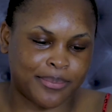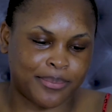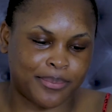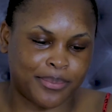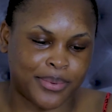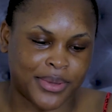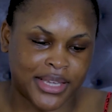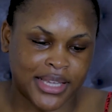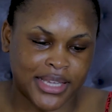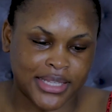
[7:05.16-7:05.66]

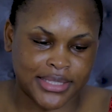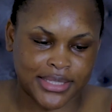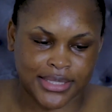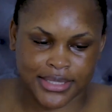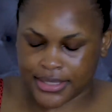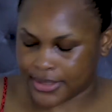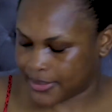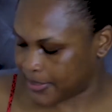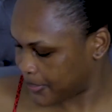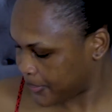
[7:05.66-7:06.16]

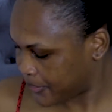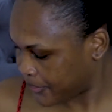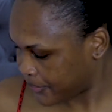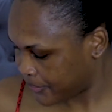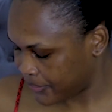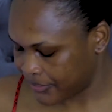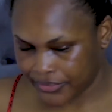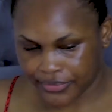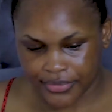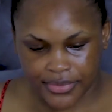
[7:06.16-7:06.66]
bit,
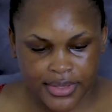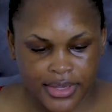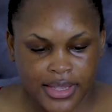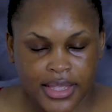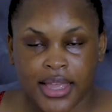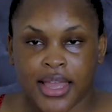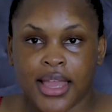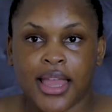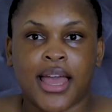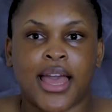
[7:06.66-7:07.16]

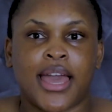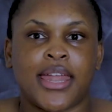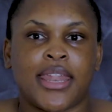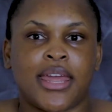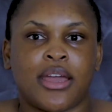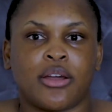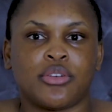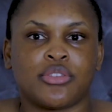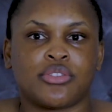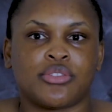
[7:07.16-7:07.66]
and
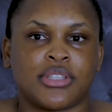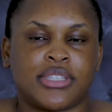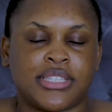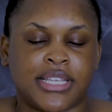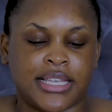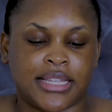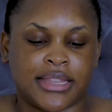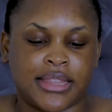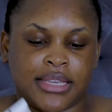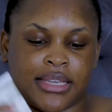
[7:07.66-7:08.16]
I also
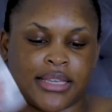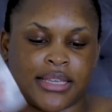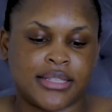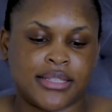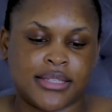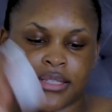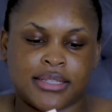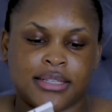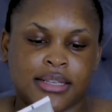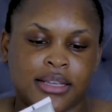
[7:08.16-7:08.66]
take
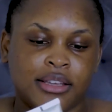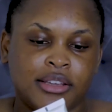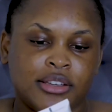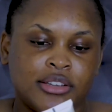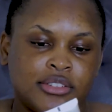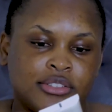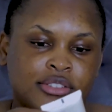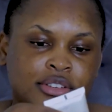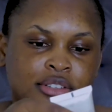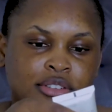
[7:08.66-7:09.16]
this,
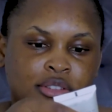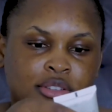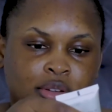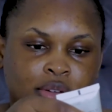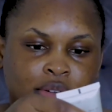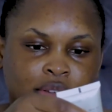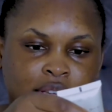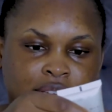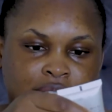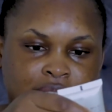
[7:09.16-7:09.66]
just
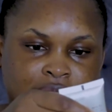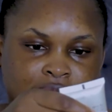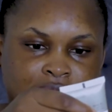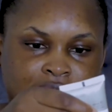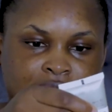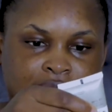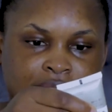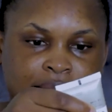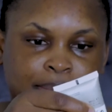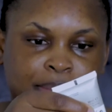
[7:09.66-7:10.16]
a
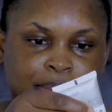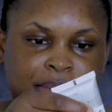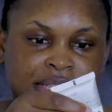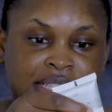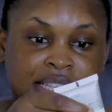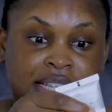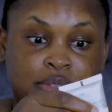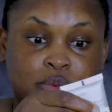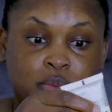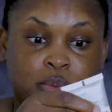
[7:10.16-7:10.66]
teeny
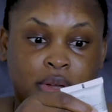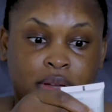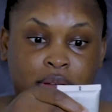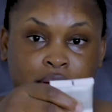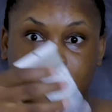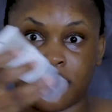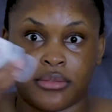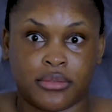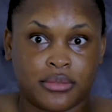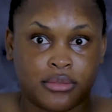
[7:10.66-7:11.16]
bit as
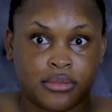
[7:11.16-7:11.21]
well.